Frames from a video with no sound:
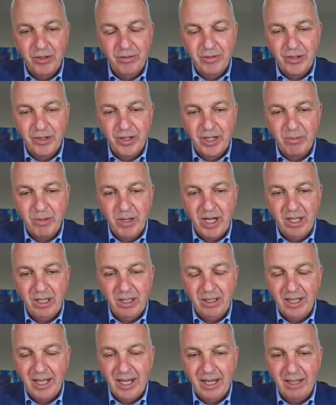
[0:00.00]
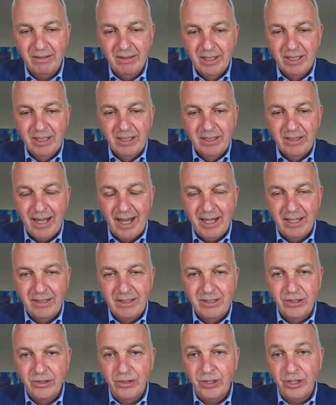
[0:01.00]
very well.
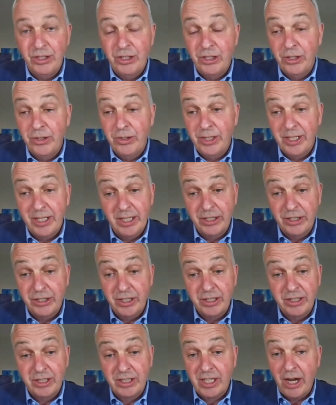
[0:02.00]
Do your due diligence.